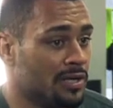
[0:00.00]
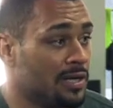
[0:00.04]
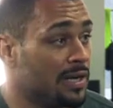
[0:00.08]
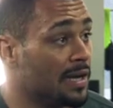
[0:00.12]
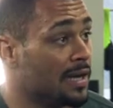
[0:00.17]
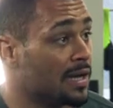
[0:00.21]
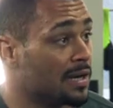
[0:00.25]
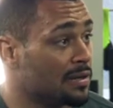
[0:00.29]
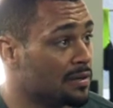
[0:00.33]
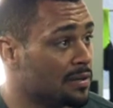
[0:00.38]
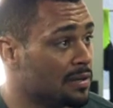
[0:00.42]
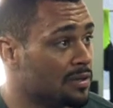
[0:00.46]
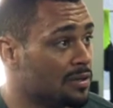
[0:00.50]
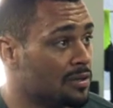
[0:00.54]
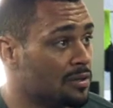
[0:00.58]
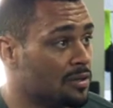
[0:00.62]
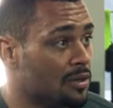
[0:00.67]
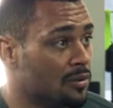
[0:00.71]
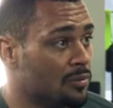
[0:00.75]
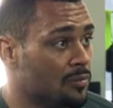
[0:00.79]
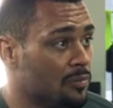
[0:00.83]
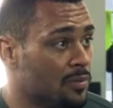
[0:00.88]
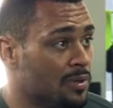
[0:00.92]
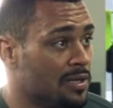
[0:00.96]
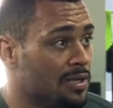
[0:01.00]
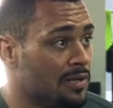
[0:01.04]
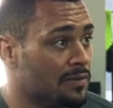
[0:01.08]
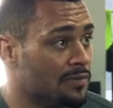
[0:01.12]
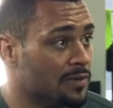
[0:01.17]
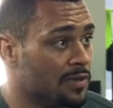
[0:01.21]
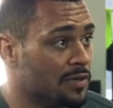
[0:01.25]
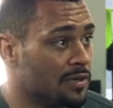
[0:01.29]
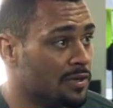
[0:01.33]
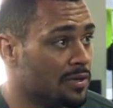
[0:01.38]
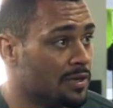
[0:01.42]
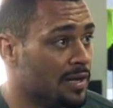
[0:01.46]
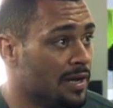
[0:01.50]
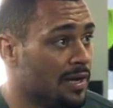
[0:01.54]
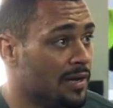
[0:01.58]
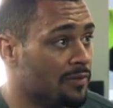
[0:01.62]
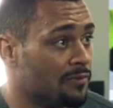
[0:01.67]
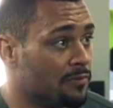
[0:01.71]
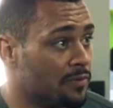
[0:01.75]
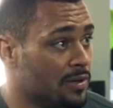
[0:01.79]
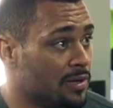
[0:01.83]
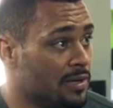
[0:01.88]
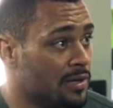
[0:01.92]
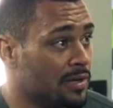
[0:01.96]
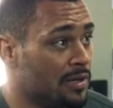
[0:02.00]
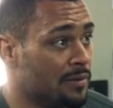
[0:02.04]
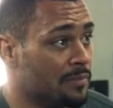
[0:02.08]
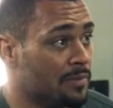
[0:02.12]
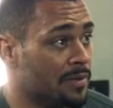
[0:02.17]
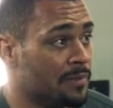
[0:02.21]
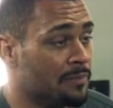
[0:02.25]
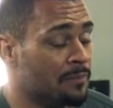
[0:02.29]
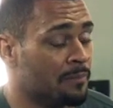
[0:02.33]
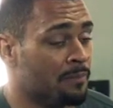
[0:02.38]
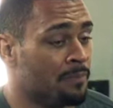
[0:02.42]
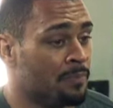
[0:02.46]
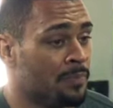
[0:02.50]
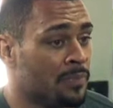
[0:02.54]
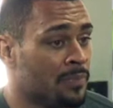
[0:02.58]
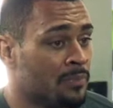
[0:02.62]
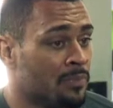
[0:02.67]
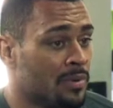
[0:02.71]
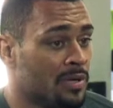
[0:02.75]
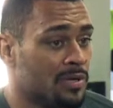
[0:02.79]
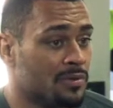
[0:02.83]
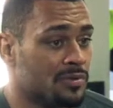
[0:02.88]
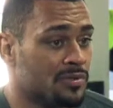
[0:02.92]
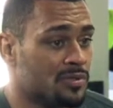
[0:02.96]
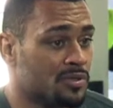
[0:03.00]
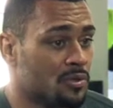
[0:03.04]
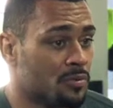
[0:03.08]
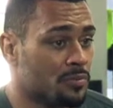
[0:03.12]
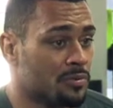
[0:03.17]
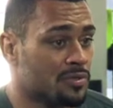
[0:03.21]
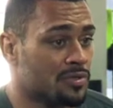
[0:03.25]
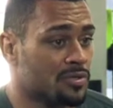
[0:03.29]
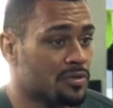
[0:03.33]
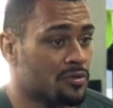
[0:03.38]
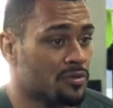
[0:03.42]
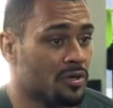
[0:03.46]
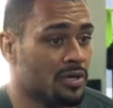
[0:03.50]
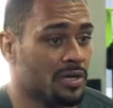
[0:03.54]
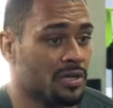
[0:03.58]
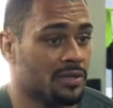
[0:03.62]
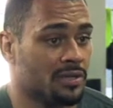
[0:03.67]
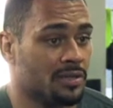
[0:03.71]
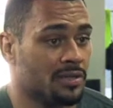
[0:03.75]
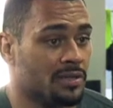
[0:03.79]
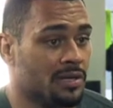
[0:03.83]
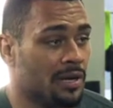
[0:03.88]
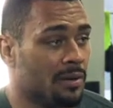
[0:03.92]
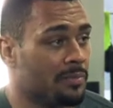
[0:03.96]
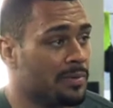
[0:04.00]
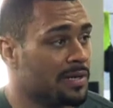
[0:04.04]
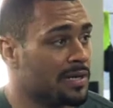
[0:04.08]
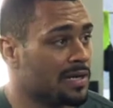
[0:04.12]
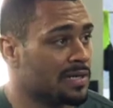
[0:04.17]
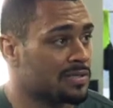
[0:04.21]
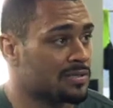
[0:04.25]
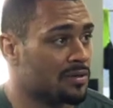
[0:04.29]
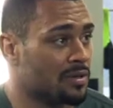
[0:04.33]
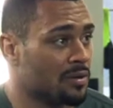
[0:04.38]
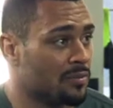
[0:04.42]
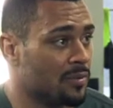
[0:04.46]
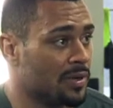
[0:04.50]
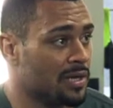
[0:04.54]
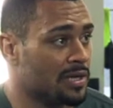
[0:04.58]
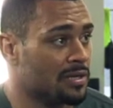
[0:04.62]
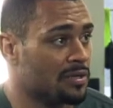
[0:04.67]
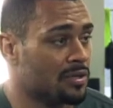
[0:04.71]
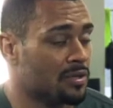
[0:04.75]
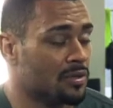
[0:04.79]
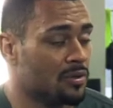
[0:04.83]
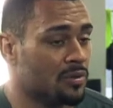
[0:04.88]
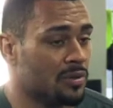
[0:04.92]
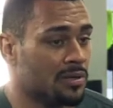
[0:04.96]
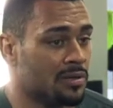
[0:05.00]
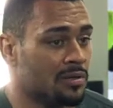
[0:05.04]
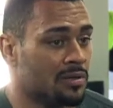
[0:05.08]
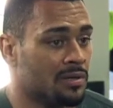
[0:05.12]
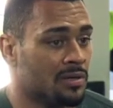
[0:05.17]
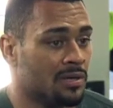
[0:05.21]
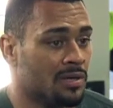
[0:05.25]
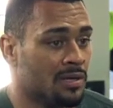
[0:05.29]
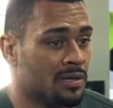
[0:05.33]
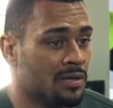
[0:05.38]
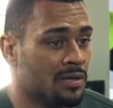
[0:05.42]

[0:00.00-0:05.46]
He had, we lived a good life with him, but it was super strict, and I mean, that's the only way he knew, and